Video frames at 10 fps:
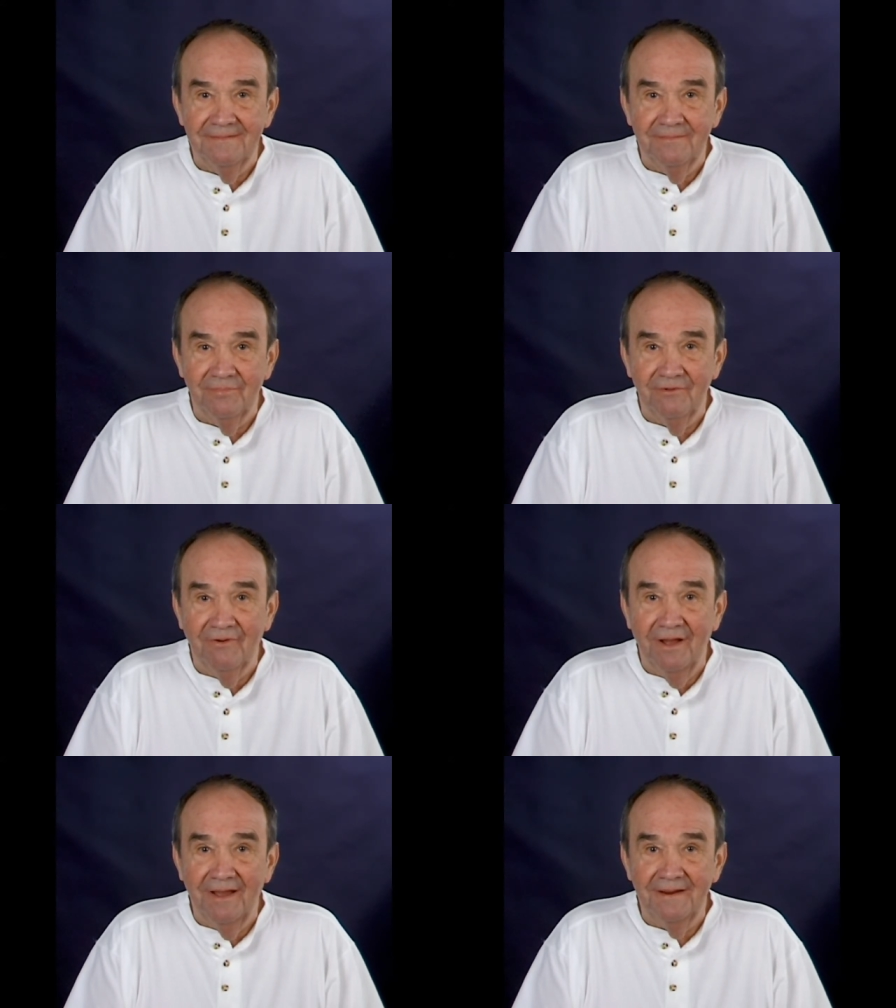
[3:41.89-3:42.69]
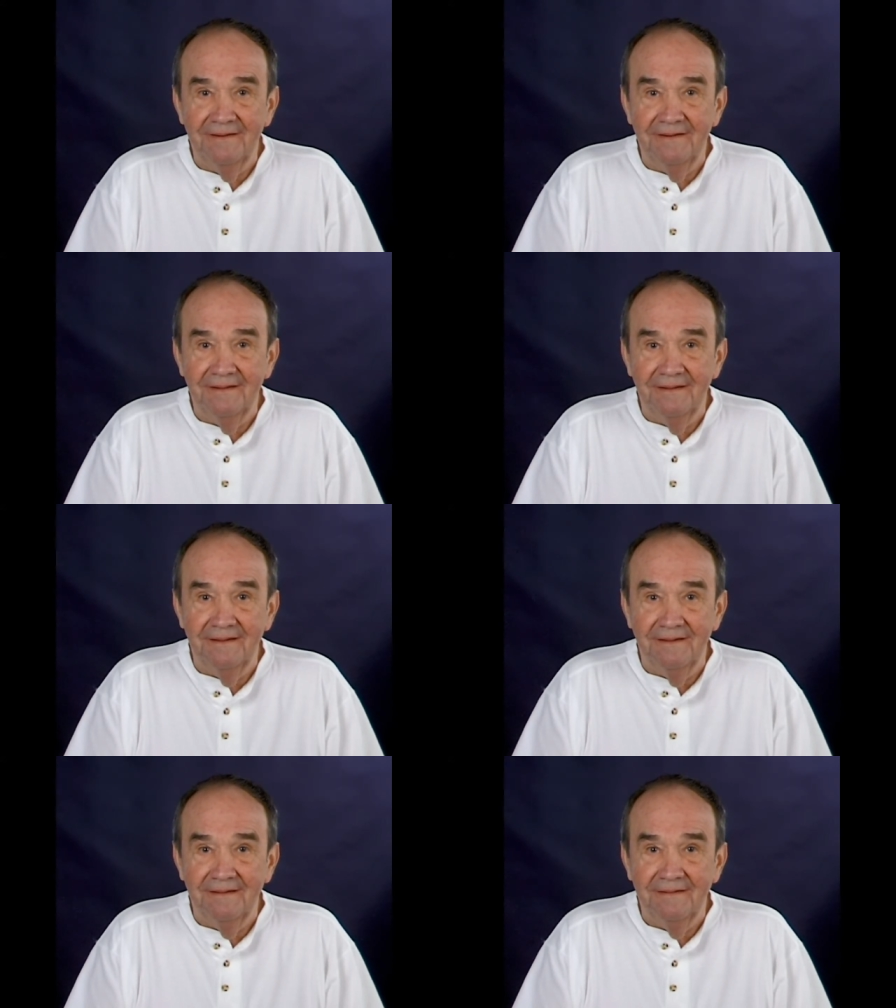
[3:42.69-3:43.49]
provide
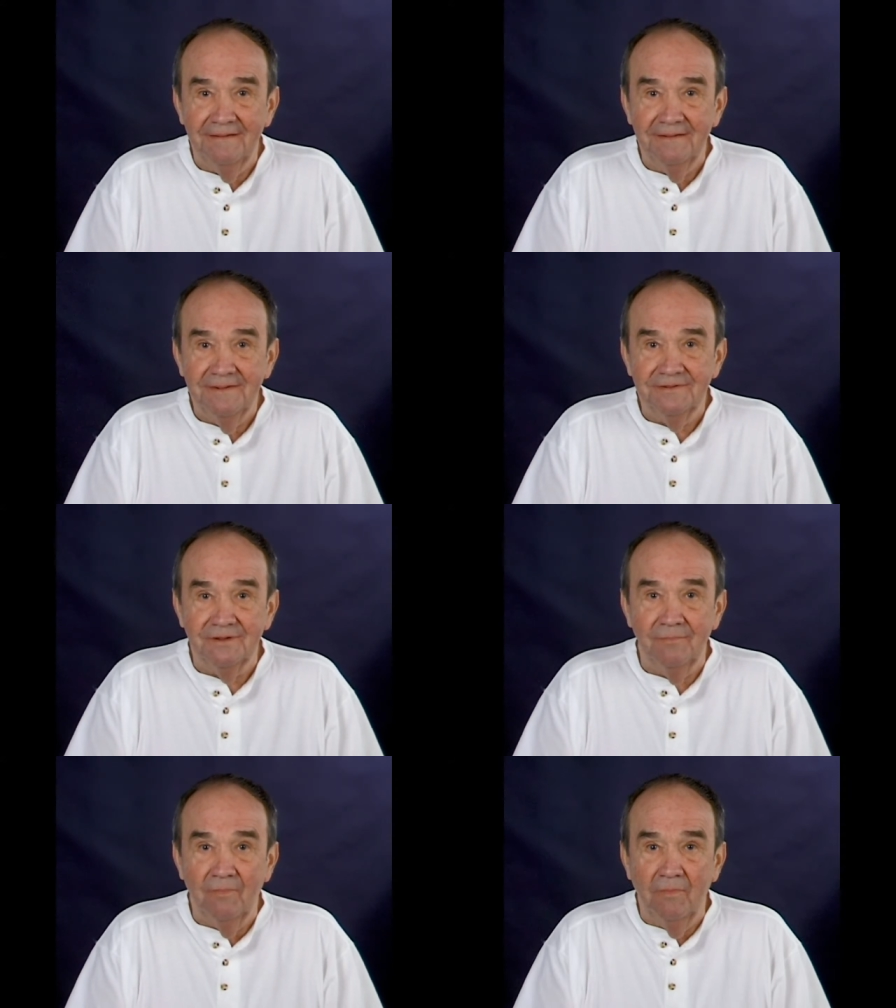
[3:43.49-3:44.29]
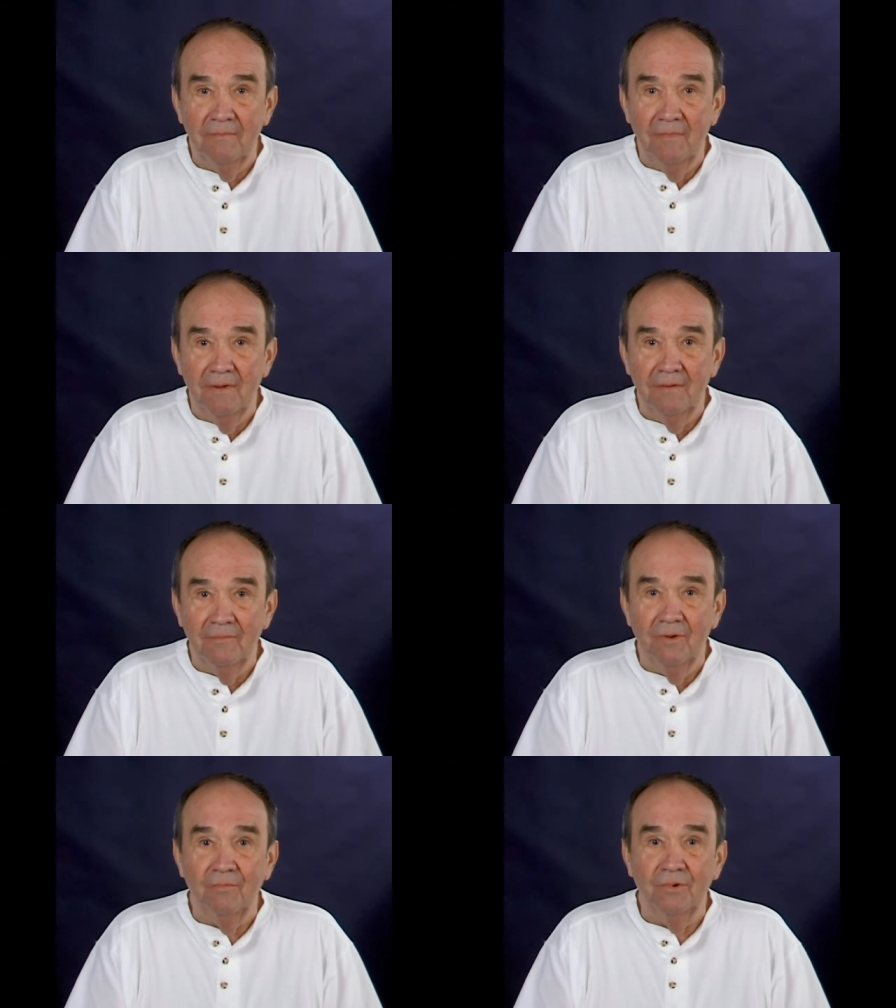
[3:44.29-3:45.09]
some
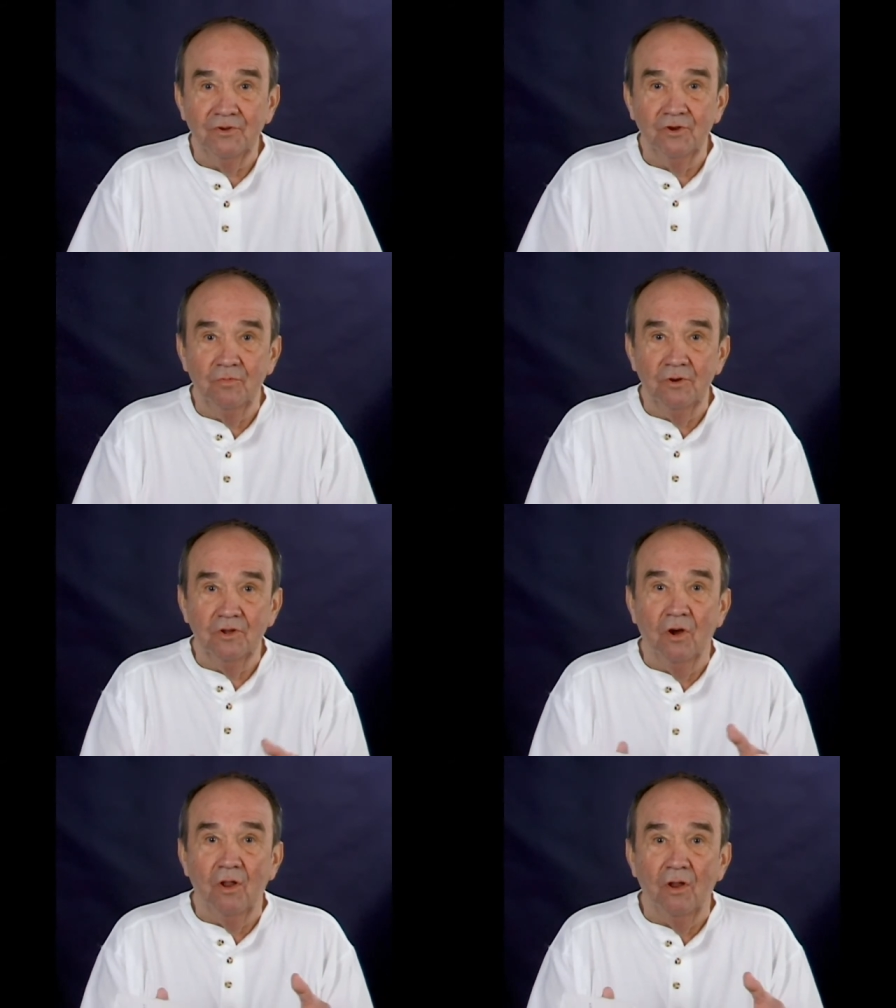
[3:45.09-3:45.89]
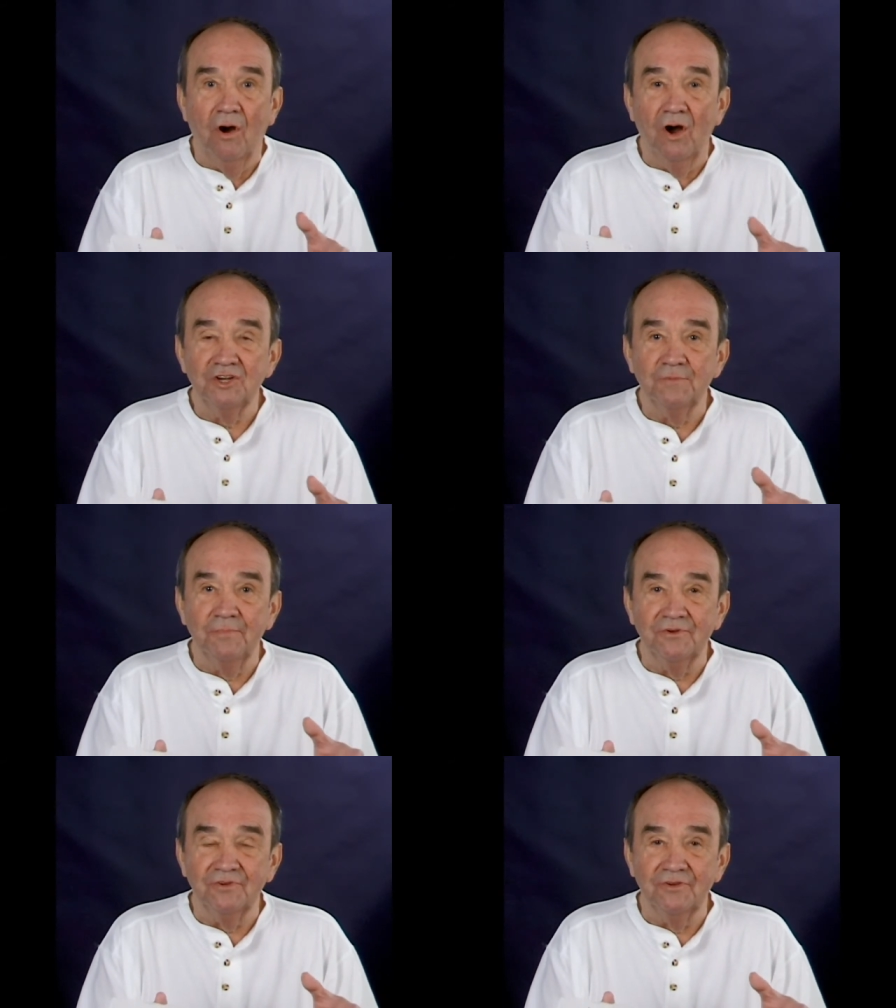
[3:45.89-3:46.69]
what you would call
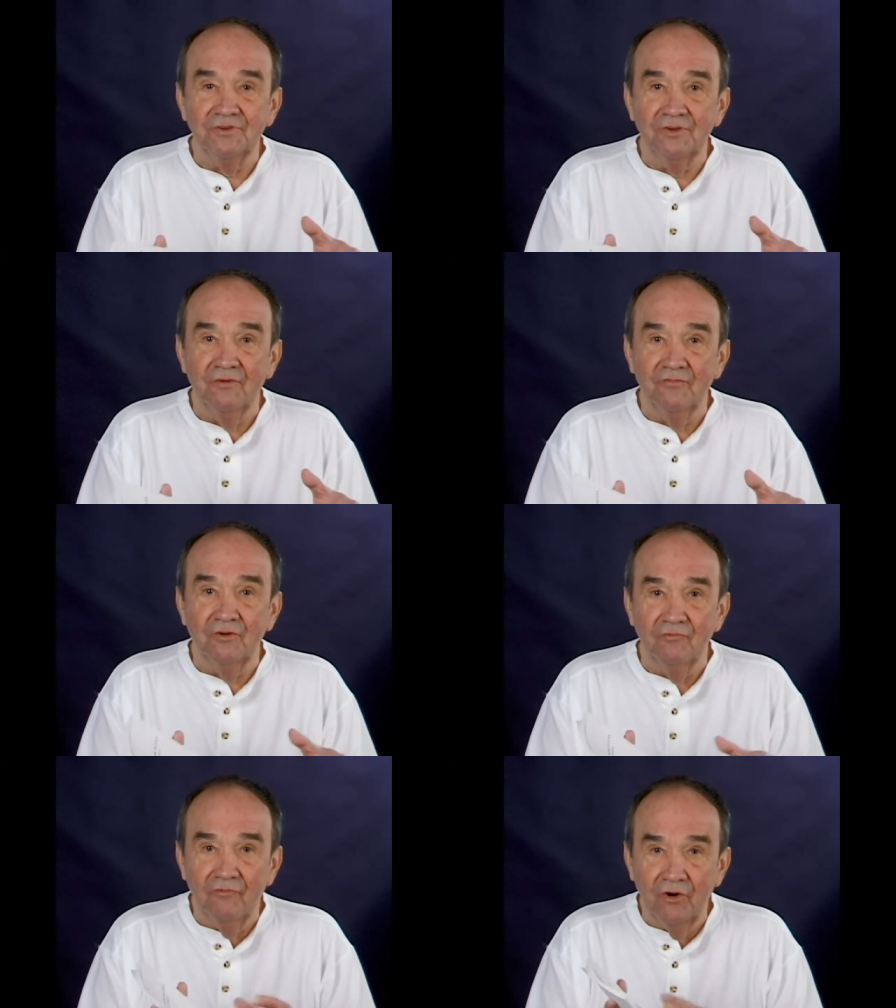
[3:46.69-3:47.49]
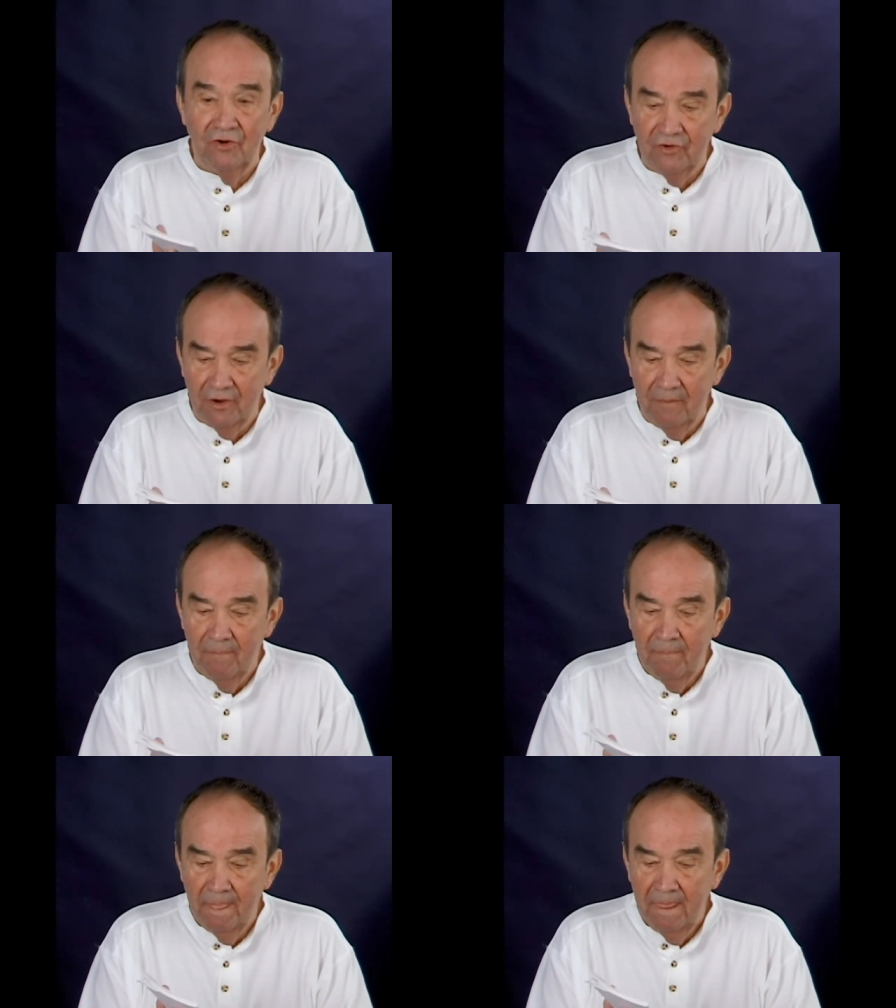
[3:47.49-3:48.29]
auspices of conversion
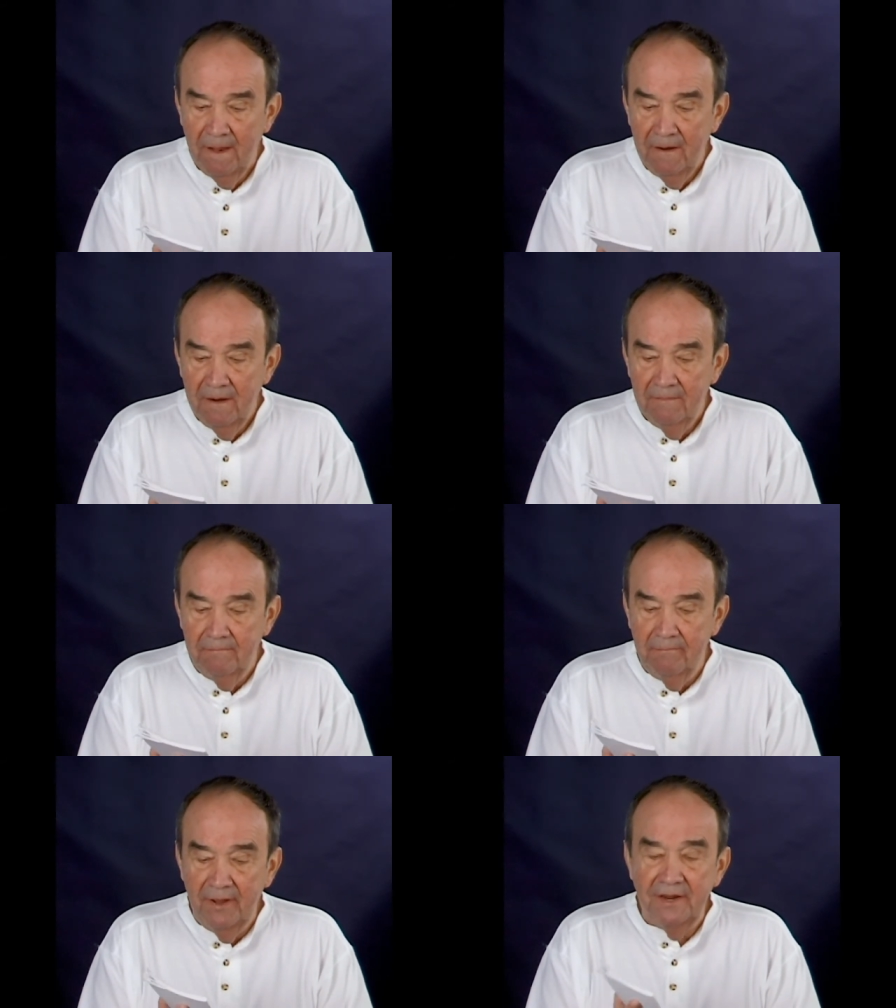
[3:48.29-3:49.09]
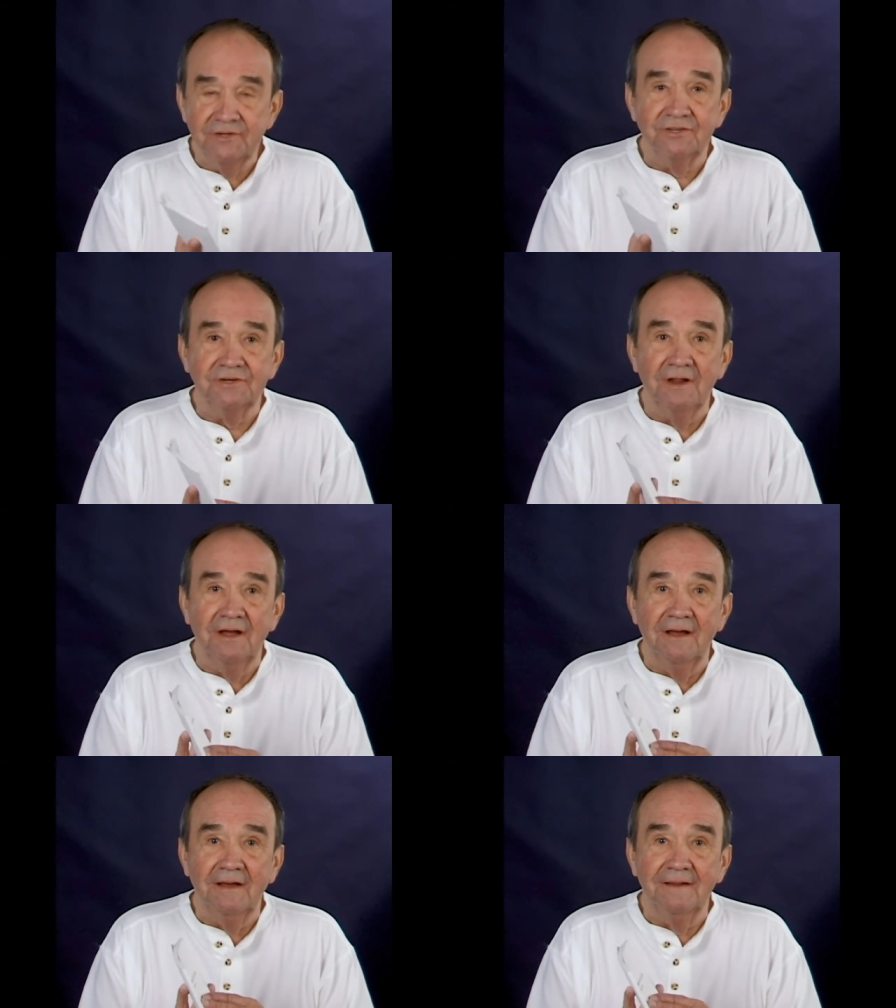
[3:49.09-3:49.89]
based
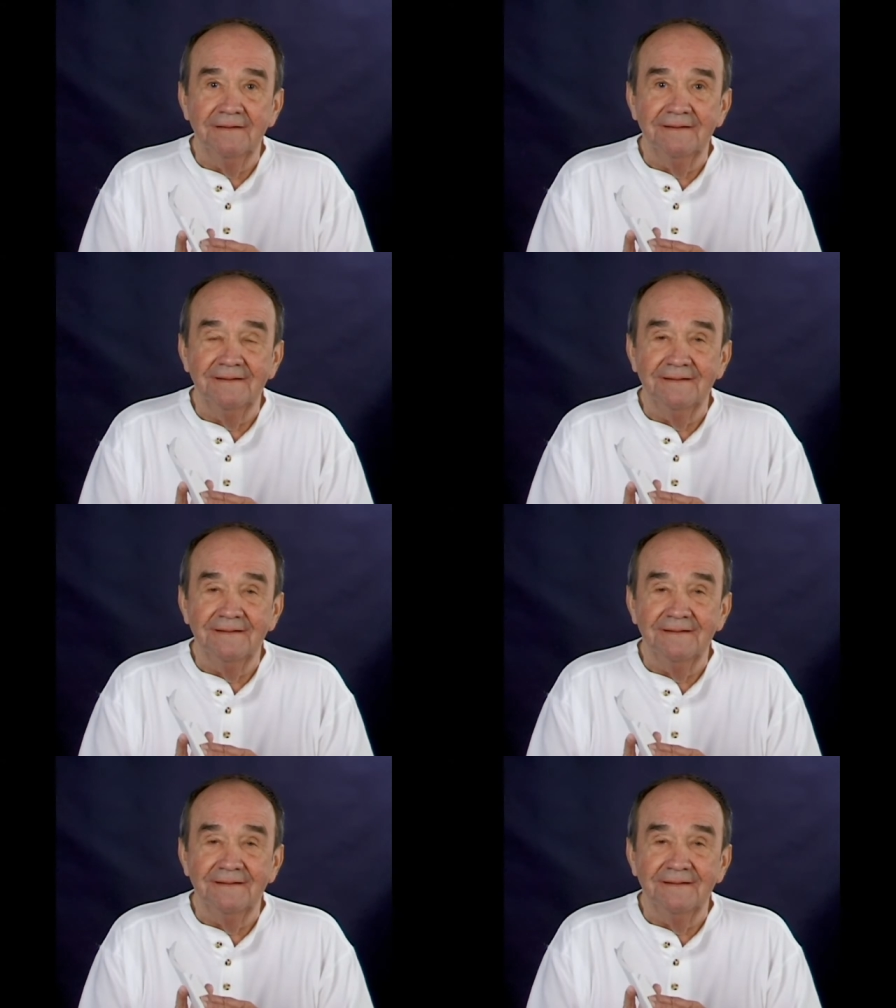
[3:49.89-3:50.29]
on